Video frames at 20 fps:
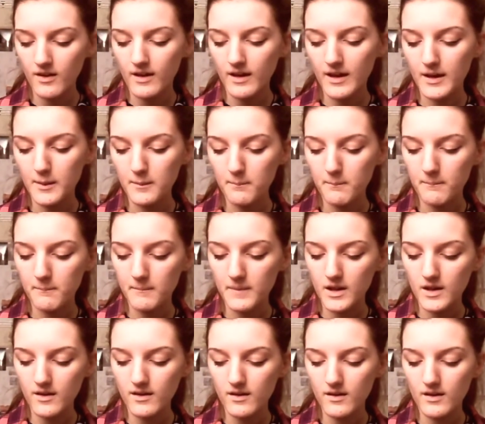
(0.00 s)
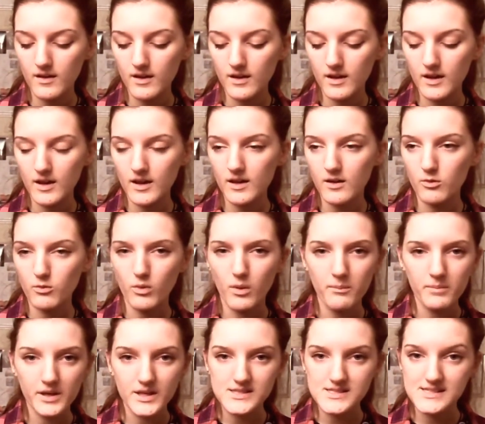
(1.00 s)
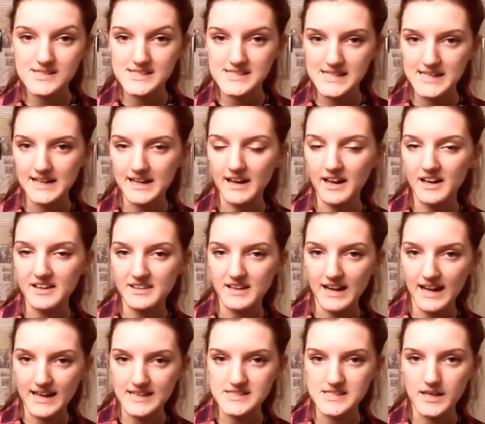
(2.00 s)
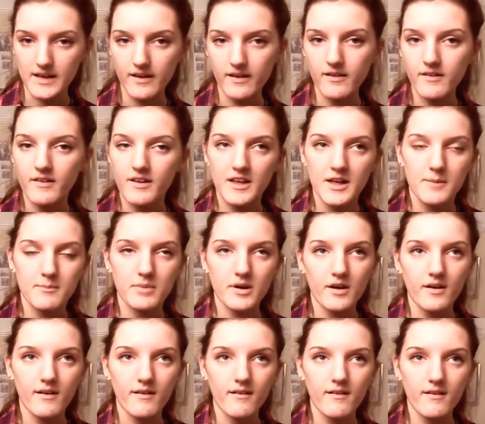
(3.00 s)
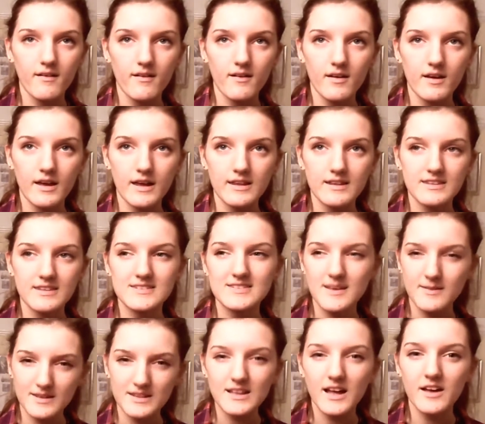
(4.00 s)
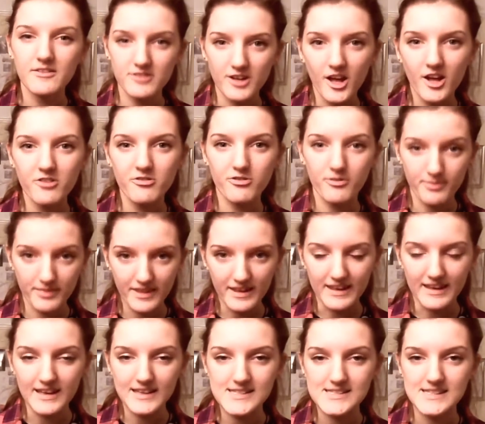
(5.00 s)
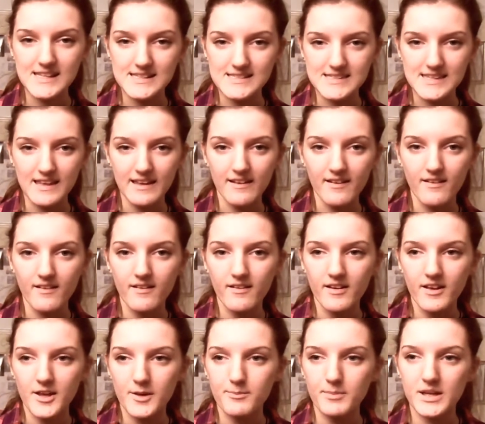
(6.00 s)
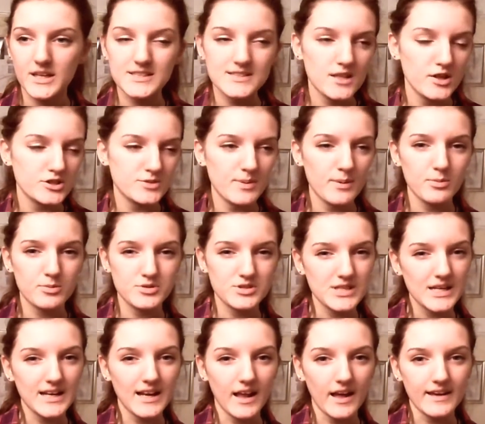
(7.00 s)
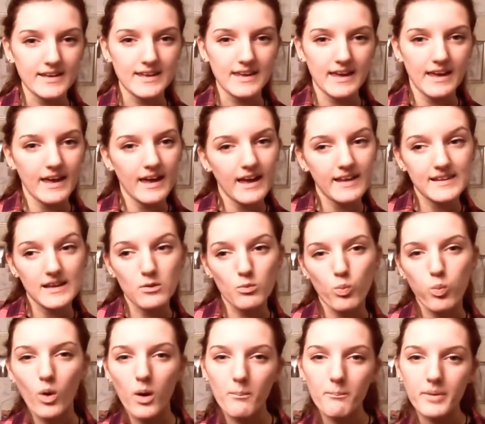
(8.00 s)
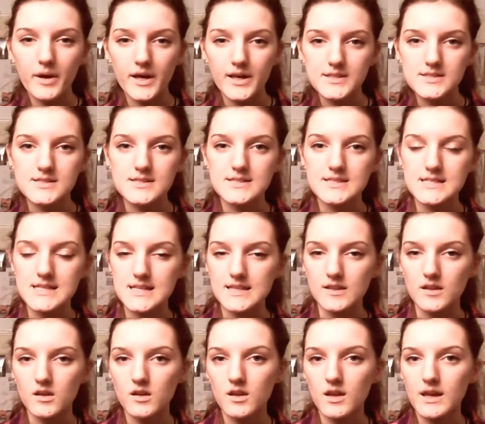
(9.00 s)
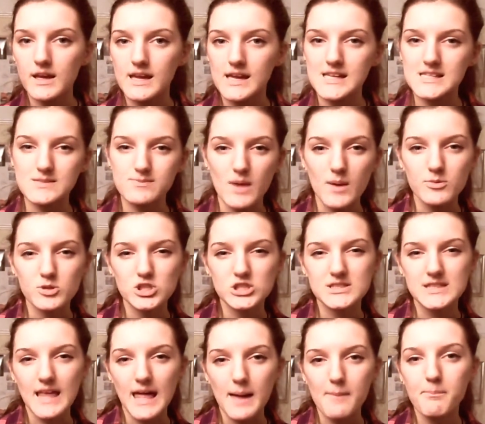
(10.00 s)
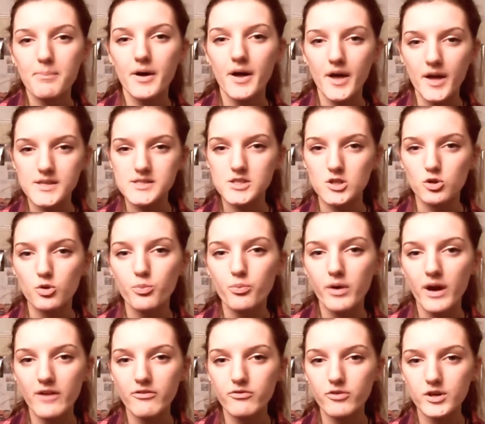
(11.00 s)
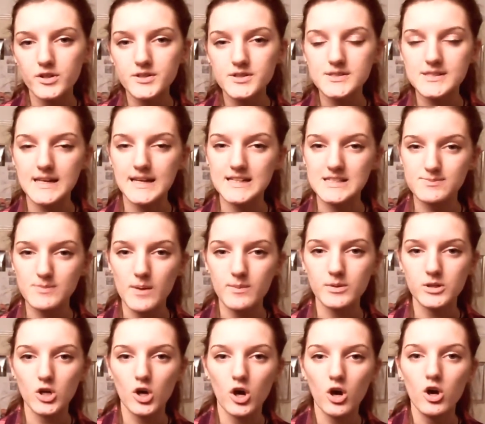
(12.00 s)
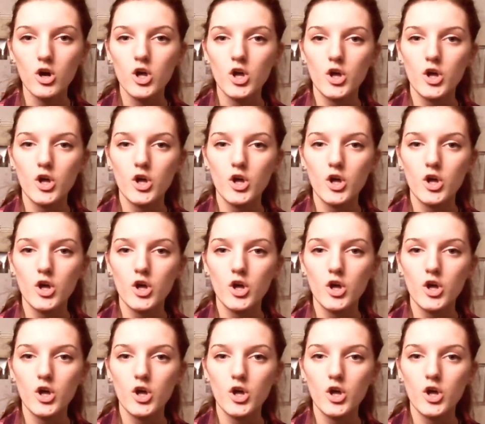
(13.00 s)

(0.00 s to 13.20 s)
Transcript: One person didn't like the letter, but something that I've learned from this is that because loads of people did like it and then one person didn't, it's maybe just their personal preference, and it's maybe not